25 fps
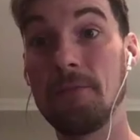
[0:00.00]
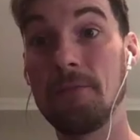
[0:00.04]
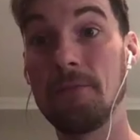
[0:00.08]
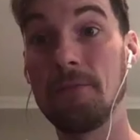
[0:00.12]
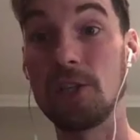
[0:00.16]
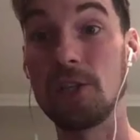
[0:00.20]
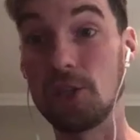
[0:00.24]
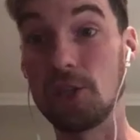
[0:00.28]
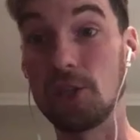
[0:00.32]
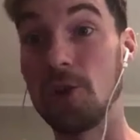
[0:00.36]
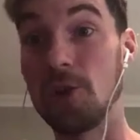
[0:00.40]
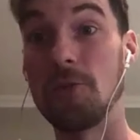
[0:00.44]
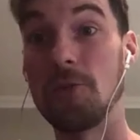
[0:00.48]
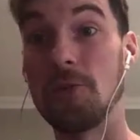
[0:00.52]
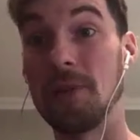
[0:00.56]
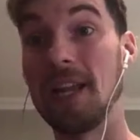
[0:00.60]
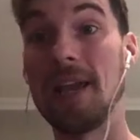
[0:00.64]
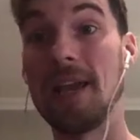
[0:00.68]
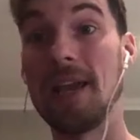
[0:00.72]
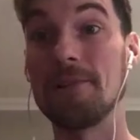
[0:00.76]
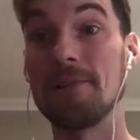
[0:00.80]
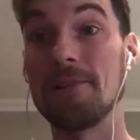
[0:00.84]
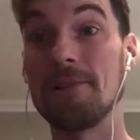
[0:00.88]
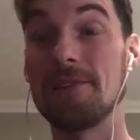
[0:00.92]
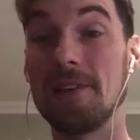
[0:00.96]
They should have been
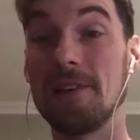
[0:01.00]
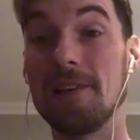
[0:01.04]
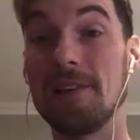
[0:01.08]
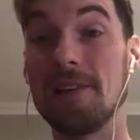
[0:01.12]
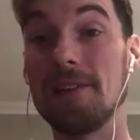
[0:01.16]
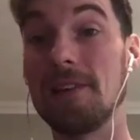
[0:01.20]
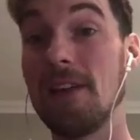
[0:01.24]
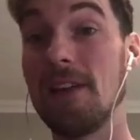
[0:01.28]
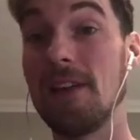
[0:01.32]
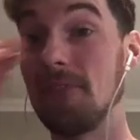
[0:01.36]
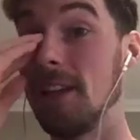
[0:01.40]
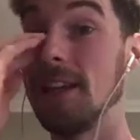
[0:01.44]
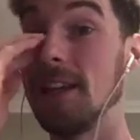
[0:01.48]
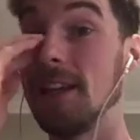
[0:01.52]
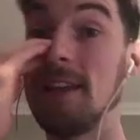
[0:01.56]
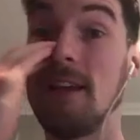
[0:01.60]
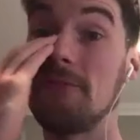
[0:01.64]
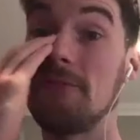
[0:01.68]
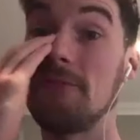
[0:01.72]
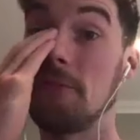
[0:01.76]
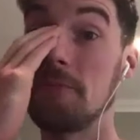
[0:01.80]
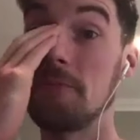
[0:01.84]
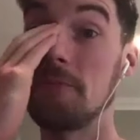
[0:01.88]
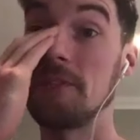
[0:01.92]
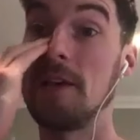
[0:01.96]
able to, if they'd
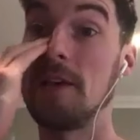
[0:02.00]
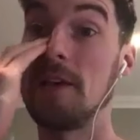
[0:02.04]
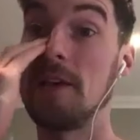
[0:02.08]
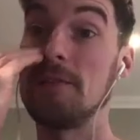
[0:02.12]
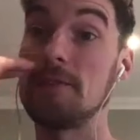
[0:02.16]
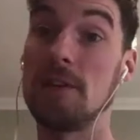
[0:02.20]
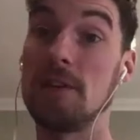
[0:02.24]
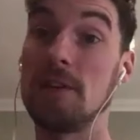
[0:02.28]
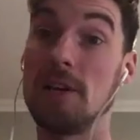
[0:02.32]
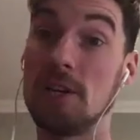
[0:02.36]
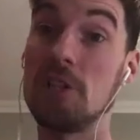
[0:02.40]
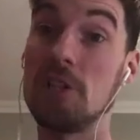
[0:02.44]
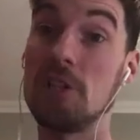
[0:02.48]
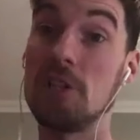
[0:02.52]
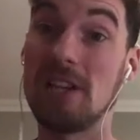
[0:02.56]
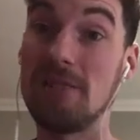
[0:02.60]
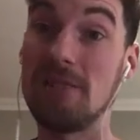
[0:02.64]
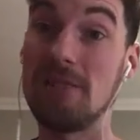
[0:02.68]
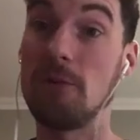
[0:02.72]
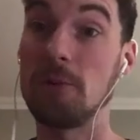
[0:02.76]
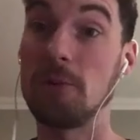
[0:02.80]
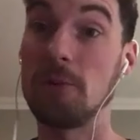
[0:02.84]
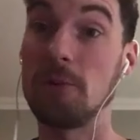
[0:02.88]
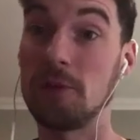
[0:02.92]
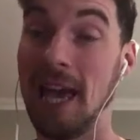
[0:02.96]
left themselves an
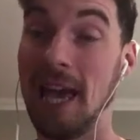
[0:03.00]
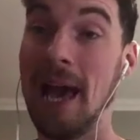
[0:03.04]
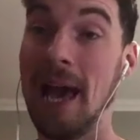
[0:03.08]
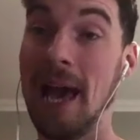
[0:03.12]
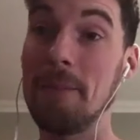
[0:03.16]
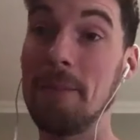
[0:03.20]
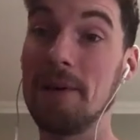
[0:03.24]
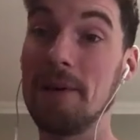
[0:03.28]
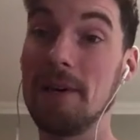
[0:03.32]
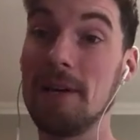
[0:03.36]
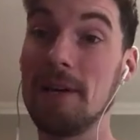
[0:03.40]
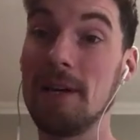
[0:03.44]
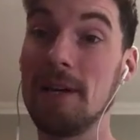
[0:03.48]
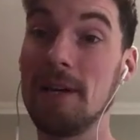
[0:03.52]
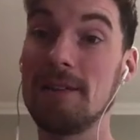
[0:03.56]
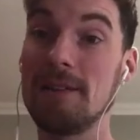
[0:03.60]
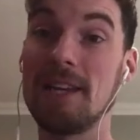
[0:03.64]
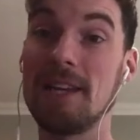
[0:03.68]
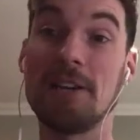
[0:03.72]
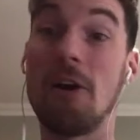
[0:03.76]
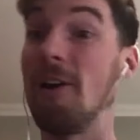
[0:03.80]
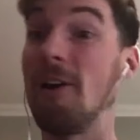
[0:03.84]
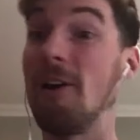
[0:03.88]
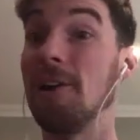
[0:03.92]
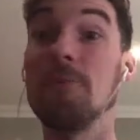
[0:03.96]
achievable gap,
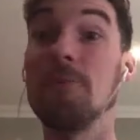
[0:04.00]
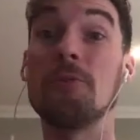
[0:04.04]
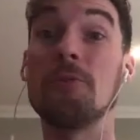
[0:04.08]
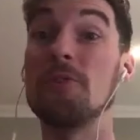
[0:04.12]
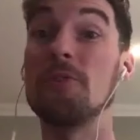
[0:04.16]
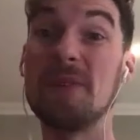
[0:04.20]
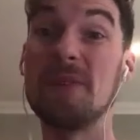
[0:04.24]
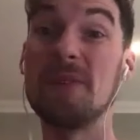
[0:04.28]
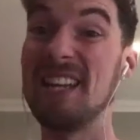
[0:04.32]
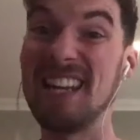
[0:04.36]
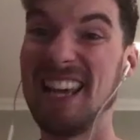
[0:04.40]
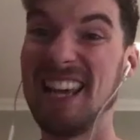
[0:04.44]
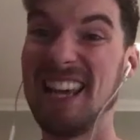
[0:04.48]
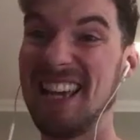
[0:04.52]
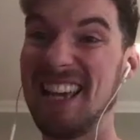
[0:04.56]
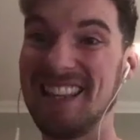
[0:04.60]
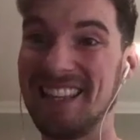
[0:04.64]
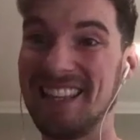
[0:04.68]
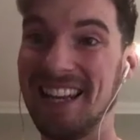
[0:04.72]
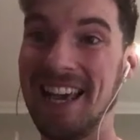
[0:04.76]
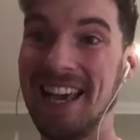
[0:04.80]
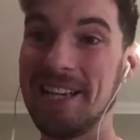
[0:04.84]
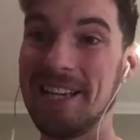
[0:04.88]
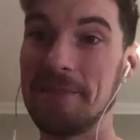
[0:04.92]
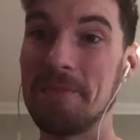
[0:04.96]
then Ireland wouldn't have been in it in
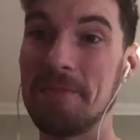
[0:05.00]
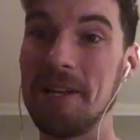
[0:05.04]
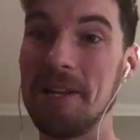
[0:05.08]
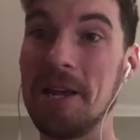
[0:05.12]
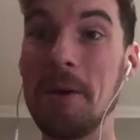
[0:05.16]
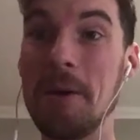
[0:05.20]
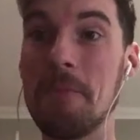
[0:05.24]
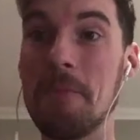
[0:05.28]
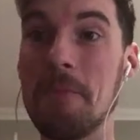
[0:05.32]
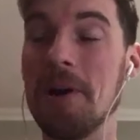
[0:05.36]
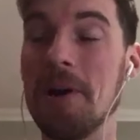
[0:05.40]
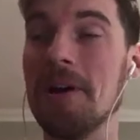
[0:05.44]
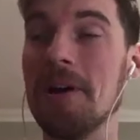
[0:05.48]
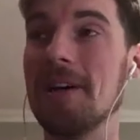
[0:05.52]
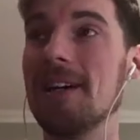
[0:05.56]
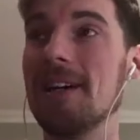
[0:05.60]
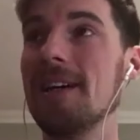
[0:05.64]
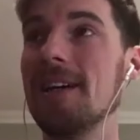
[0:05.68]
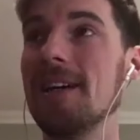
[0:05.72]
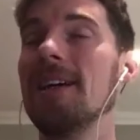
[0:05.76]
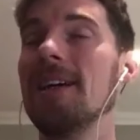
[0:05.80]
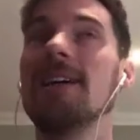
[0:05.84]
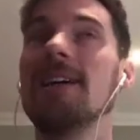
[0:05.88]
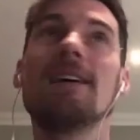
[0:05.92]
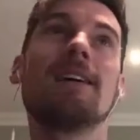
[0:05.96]
the last minute. But
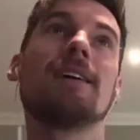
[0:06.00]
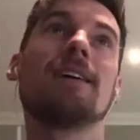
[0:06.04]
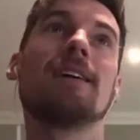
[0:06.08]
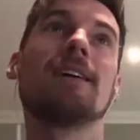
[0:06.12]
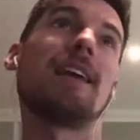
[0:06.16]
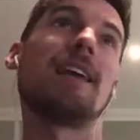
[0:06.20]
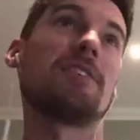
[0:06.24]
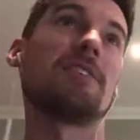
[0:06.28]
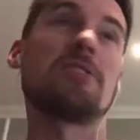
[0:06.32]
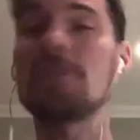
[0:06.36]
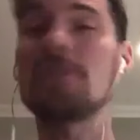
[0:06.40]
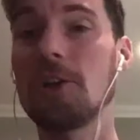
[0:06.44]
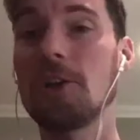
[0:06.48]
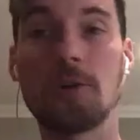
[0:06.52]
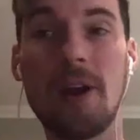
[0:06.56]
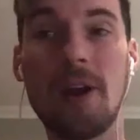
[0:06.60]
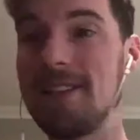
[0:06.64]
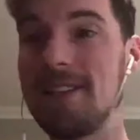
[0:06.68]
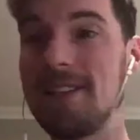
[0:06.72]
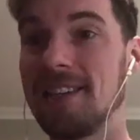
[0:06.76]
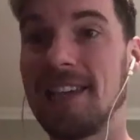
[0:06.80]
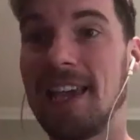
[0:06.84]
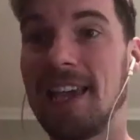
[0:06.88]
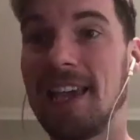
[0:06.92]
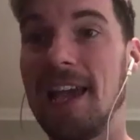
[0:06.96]
yeah, just a
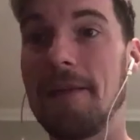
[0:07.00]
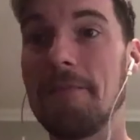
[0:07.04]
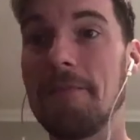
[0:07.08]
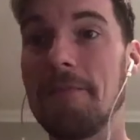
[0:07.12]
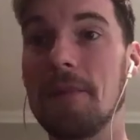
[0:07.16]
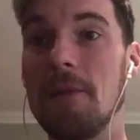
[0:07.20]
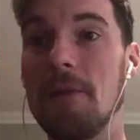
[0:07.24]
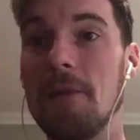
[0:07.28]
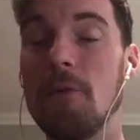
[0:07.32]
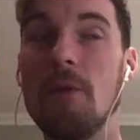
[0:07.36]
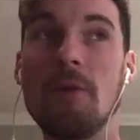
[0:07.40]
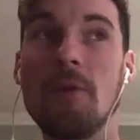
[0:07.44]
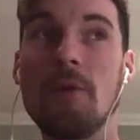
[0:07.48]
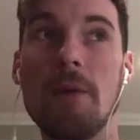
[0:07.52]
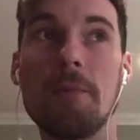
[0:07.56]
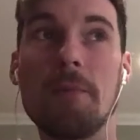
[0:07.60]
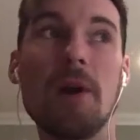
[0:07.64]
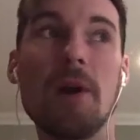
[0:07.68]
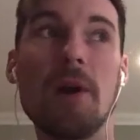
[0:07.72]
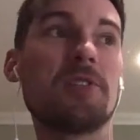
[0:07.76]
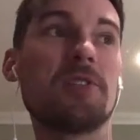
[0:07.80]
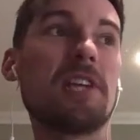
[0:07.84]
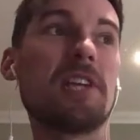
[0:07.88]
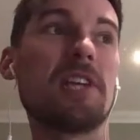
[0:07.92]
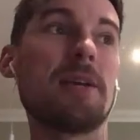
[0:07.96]
crazy game. And one where
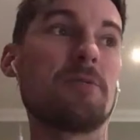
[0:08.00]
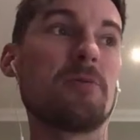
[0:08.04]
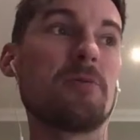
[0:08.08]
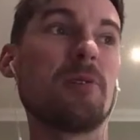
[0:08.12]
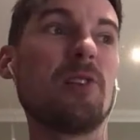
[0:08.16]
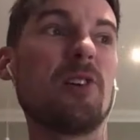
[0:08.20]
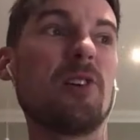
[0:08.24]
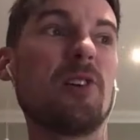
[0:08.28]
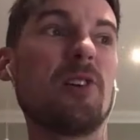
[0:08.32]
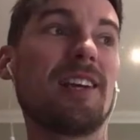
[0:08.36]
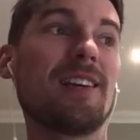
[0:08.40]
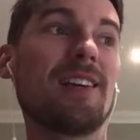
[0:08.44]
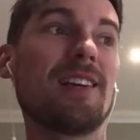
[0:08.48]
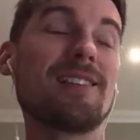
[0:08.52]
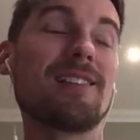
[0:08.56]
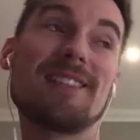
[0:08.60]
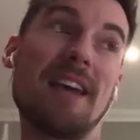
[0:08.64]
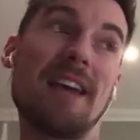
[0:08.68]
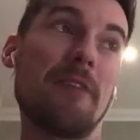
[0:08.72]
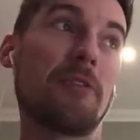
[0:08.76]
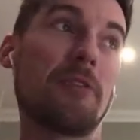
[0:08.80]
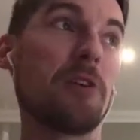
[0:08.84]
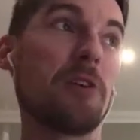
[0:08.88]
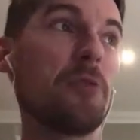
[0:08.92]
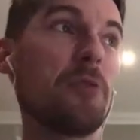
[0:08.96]
both teams will look at it.
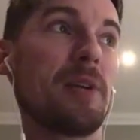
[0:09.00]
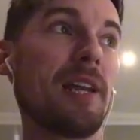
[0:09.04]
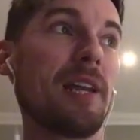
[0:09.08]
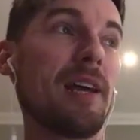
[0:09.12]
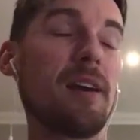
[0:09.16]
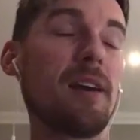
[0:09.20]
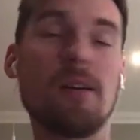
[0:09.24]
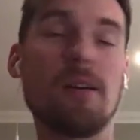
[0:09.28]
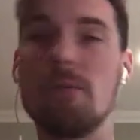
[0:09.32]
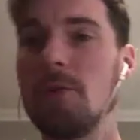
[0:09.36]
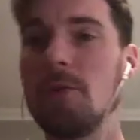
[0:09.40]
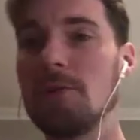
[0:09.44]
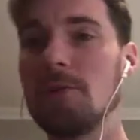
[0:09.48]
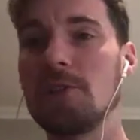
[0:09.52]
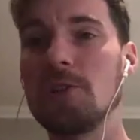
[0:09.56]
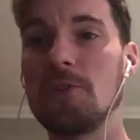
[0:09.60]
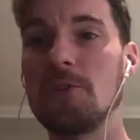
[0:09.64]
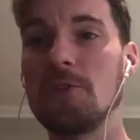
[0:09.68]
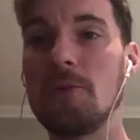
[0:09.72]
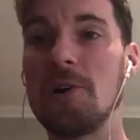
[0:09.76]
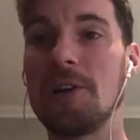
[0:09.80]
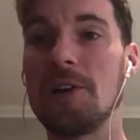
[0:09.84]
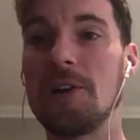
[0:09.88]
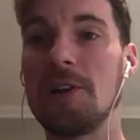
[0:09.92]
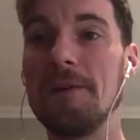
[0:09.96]
South Africa will be like, oh, well, we should
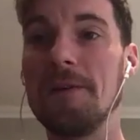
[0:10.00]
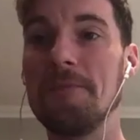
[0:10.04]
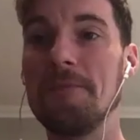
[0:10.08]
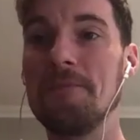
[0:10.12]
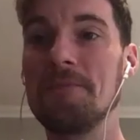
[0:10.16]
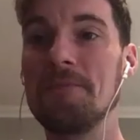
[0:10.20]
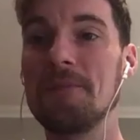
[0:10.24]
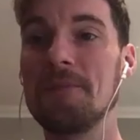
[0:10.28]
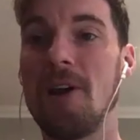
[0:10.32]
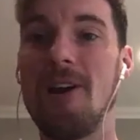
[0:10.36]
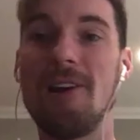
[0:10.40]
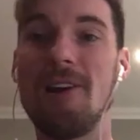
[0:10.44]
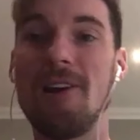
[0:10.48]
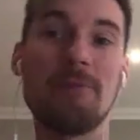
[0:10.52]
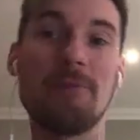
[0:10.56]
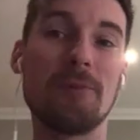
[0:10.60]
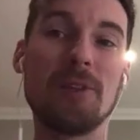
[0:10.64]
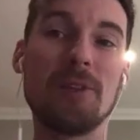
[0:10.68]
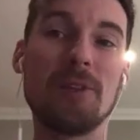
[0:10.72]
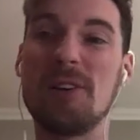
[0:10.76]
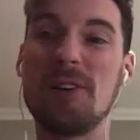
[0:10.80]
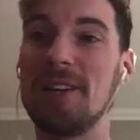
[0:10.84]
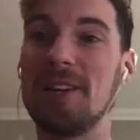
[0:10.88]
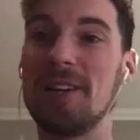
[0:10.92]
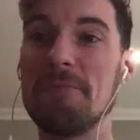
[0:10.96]
have won it. Ireland
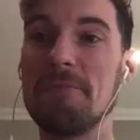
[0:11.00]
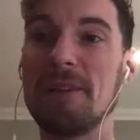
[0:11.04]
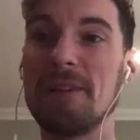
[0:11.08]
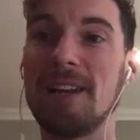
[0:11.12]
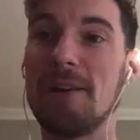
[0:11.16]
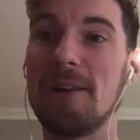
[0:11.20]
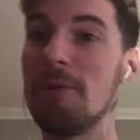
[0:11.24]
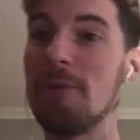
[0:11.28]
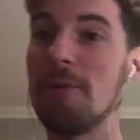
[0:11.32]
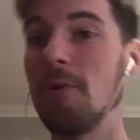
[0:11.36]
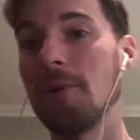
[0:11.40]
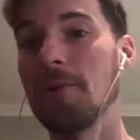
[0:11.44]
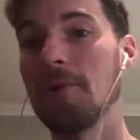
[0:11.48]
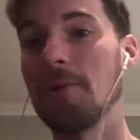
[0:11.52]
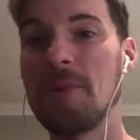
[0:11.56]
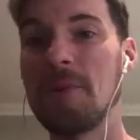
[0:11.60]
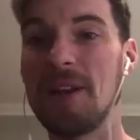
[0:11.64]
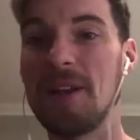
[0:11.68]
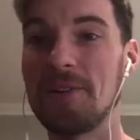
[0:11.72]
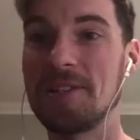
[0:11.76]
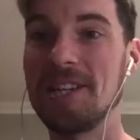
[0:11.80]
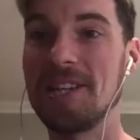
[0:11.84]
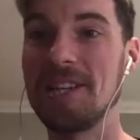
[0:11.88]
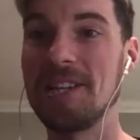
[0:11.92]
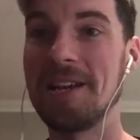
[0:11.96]
will look at it and be like, well, we were the
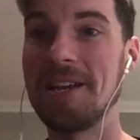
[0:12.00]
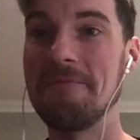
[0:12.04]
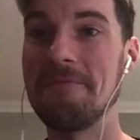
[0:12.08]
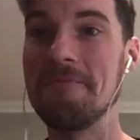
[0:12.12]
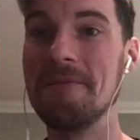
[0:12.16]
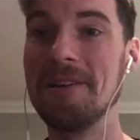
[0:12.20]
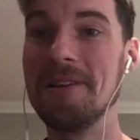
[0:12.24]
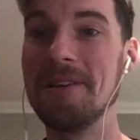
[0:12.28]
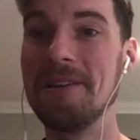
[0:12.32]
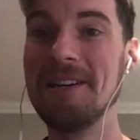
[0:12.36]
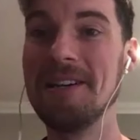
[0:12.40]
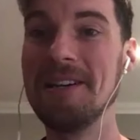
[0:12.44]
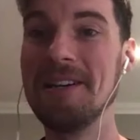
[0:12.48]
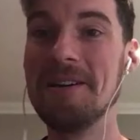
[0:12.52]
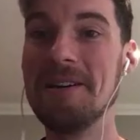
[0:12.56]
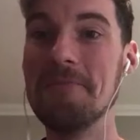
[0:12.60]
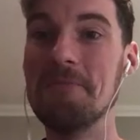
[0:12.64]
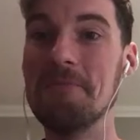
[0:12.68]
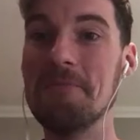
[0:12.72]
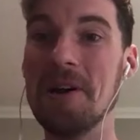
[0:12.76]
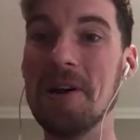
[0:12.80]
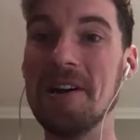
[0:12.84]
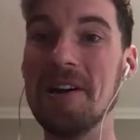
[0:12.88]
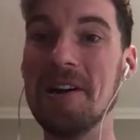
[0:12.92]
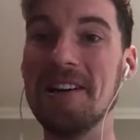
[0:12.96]
better team.
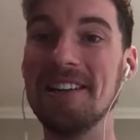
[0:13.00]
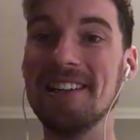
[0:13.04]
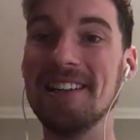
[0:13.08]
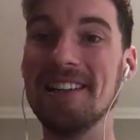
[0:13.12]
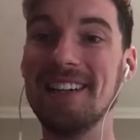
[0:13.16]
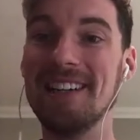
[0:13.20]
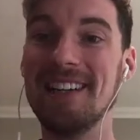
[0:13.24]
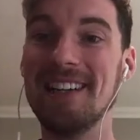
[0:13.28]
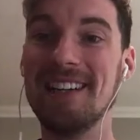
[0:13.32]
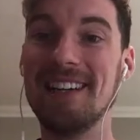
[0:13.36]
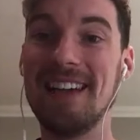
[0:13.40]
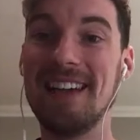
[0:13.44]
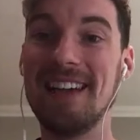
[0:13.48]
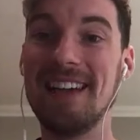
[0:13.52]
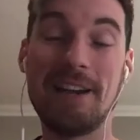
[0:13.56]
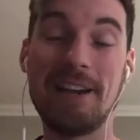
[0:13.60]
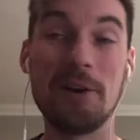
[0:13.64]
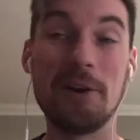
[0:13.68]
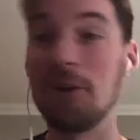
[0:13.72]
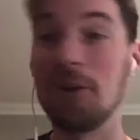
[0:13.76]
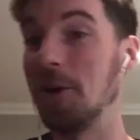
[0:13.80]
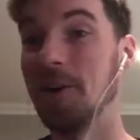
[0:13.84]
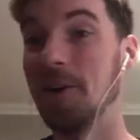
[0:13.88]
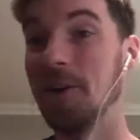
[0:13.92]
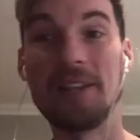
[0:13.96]
But it
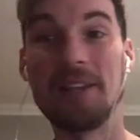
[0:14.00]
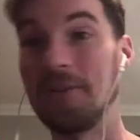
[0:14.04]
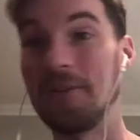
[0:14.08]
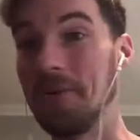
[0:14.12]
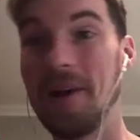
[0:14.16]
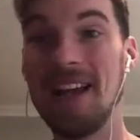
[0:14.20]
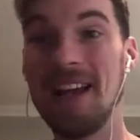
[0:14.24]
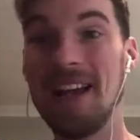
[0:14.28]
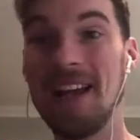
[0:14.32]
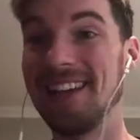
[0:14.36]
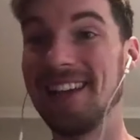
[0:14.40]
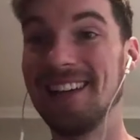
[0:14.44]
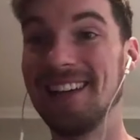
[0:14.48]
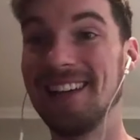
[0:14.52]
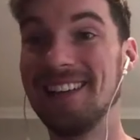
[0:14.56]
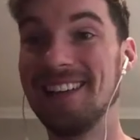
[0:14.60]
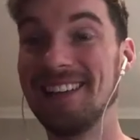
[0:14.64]
could have gone either way.